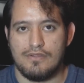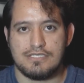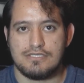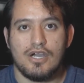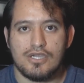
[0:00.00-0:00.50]

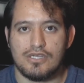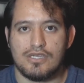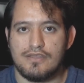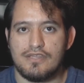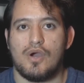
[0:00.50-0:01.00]
This is not good.
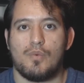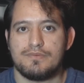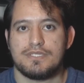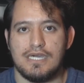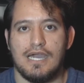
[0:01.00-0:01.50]
God did not
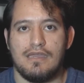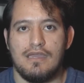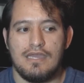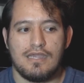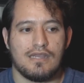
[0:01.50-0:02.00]
want him to die.
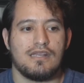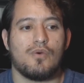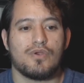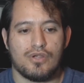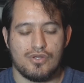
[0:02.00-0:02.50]
God did
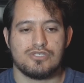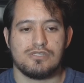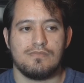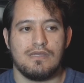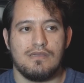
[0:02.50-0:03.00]
not want to curse him.